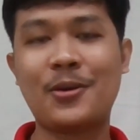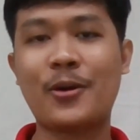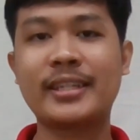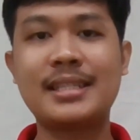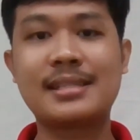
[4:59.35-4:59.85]

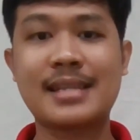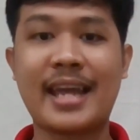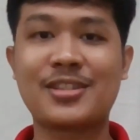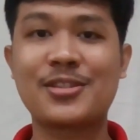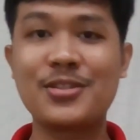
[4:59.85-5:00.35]
or
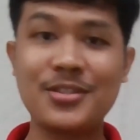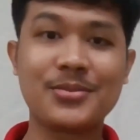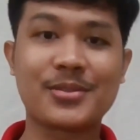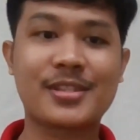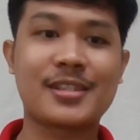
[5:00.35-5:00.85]
designs to
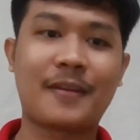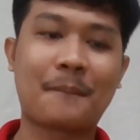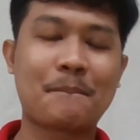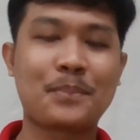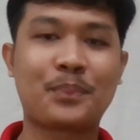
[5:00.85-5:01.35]
use?
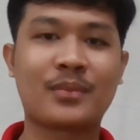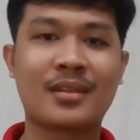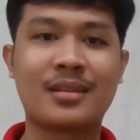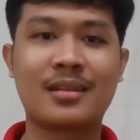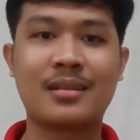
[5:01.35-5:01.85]

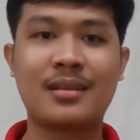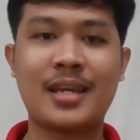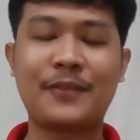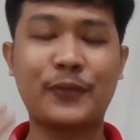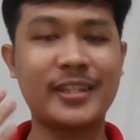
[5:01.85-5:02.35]

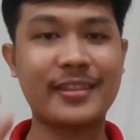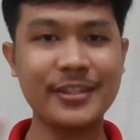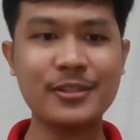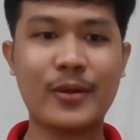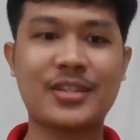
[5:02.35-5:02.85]
And for the
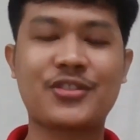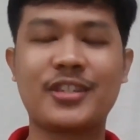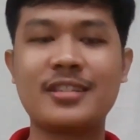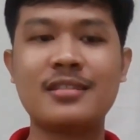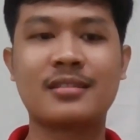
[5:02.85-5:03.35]
third
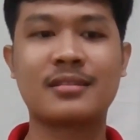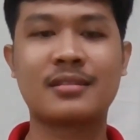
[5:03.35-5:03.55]
question,